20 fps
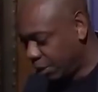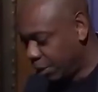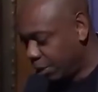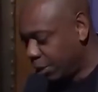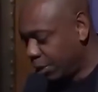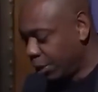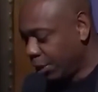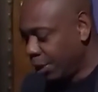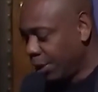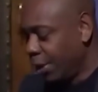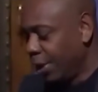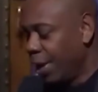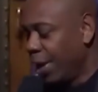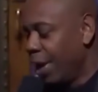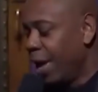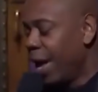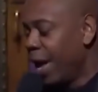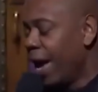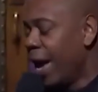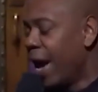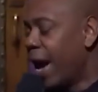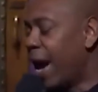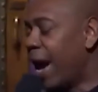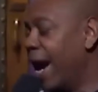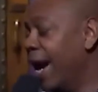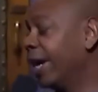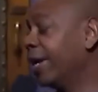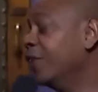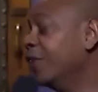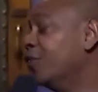he was mad over the jokes Dave
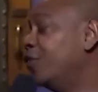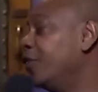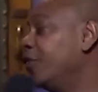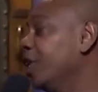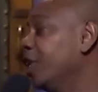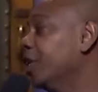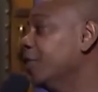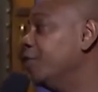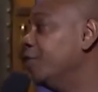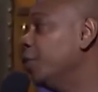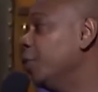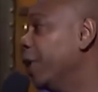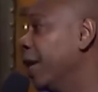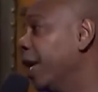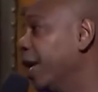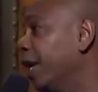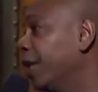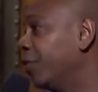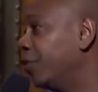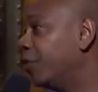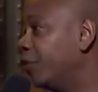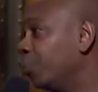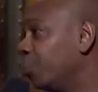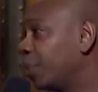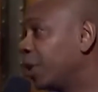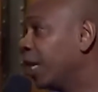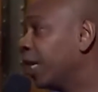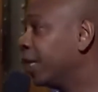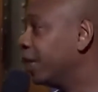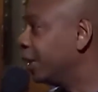Chappelle made about the LGBTQ
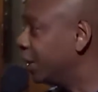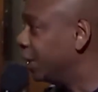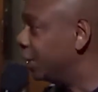and trans